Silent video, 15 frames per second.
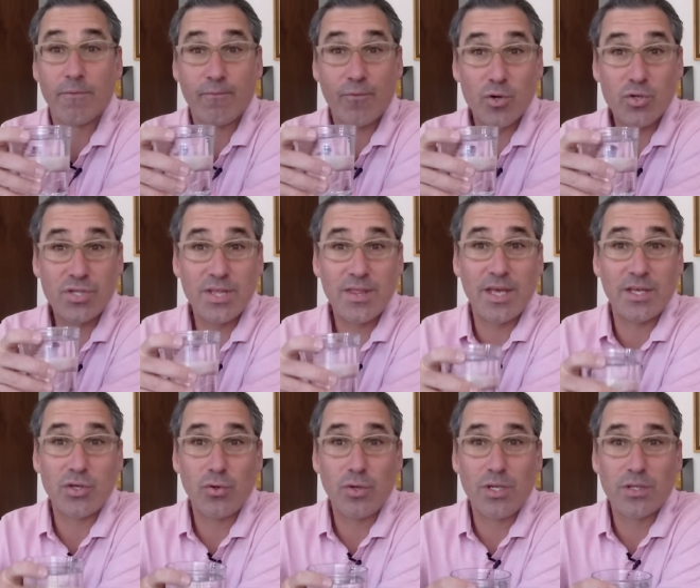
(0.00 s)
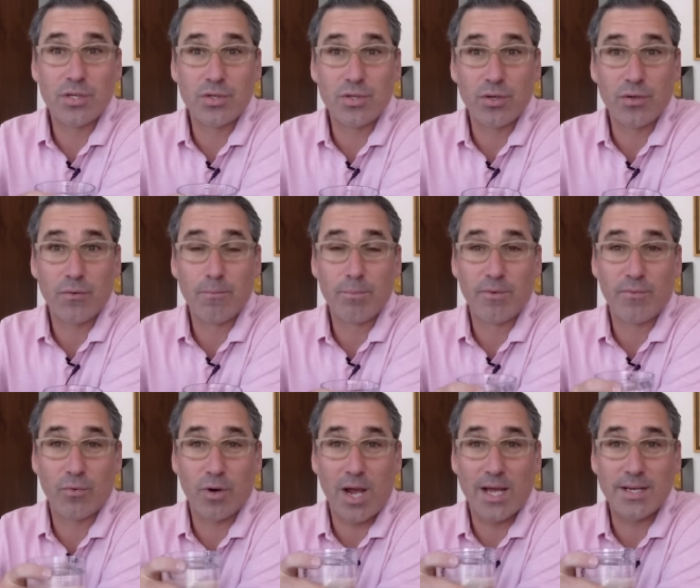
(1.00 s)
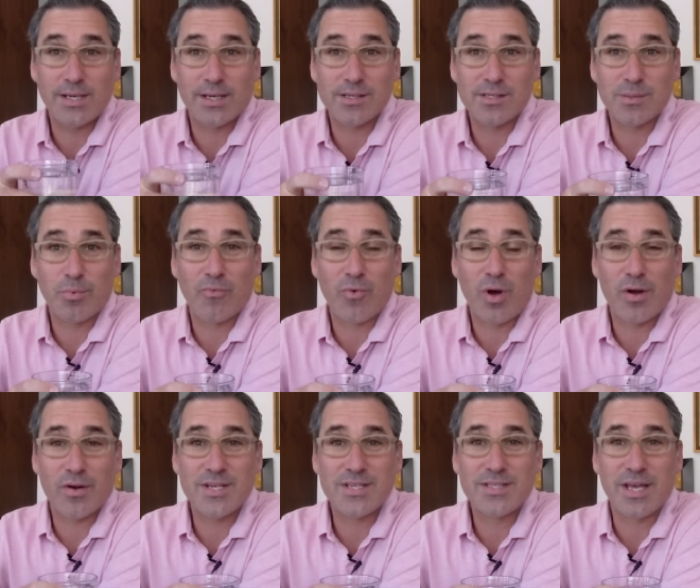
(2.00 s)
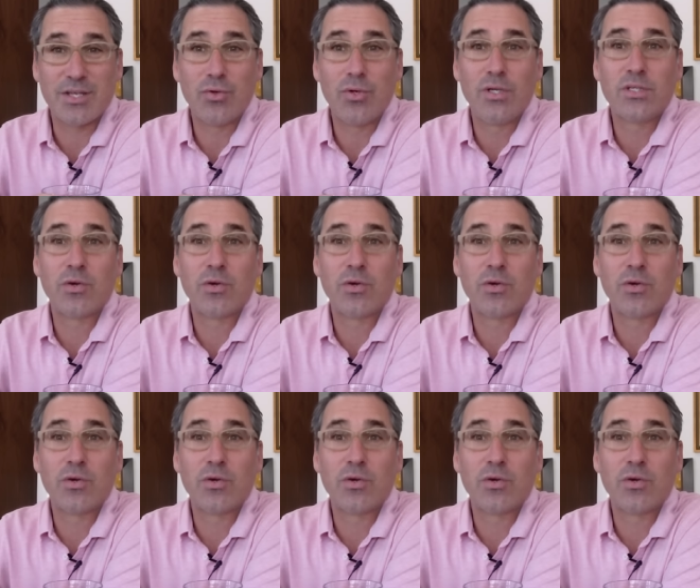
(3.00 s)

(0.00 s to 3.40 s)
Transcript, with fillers: The first thing that you need to do before I take a sip of water is that you need